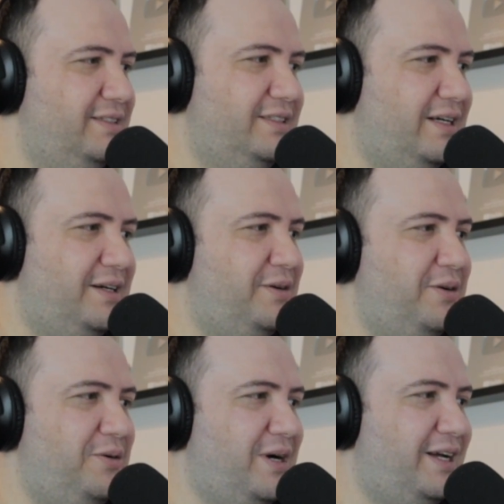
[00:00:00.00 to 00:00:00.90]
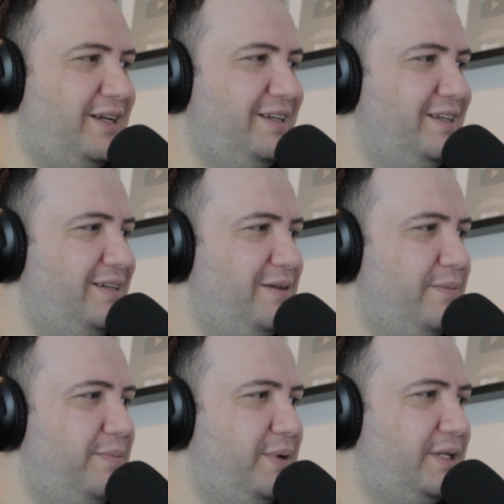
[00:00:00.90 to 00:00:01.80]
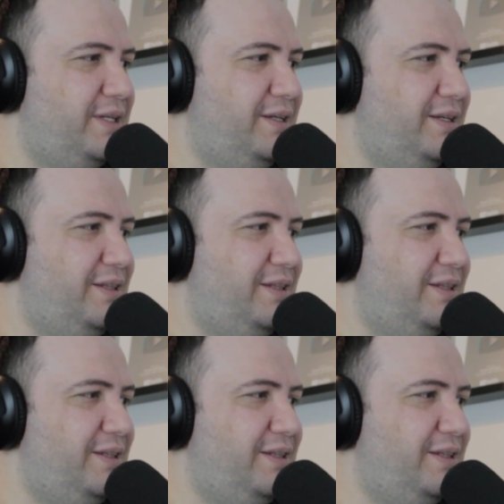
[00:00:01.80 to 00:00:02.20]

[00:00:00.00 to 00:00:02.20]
I don't know why, but